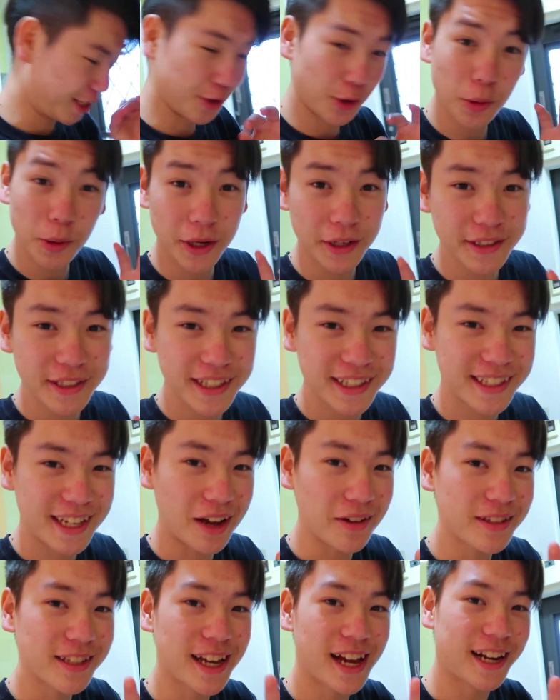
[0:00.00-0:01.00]
You know what else that
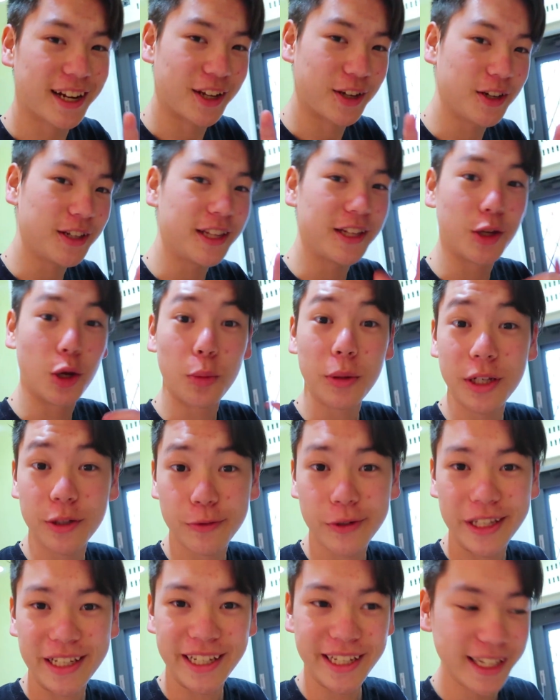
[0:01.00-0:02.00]
sounds kind of good that
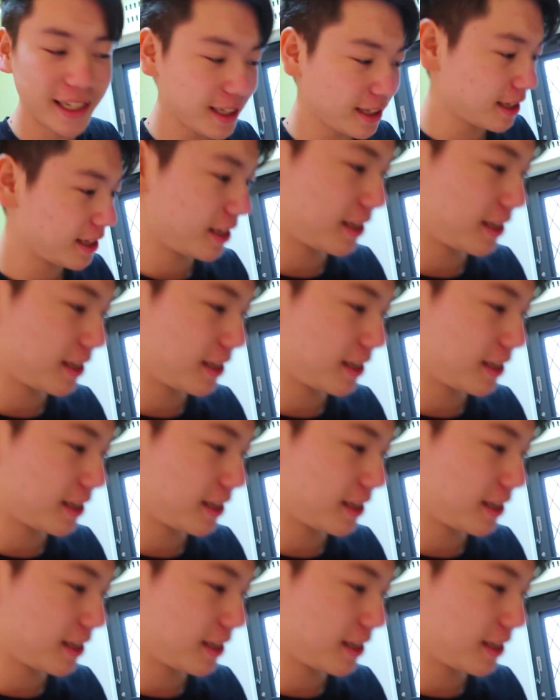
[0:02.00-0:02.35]
nobody's really eating?